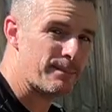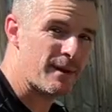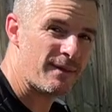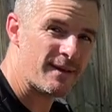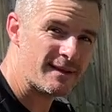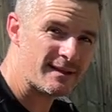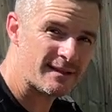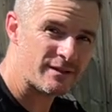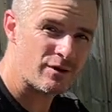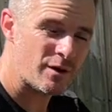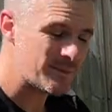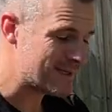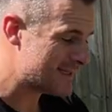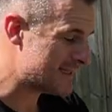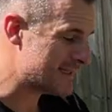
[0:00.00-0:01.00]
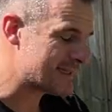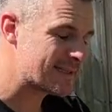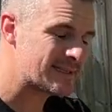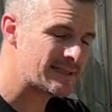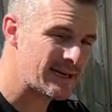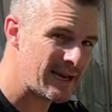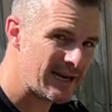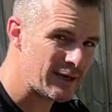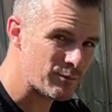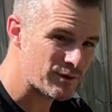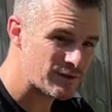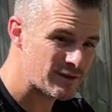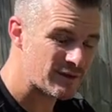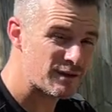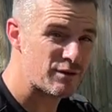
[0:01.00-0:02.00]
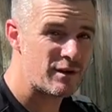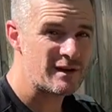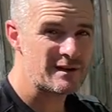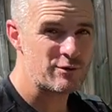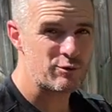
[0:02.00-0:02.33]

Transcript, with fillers: but this time it's in standing, which is a nice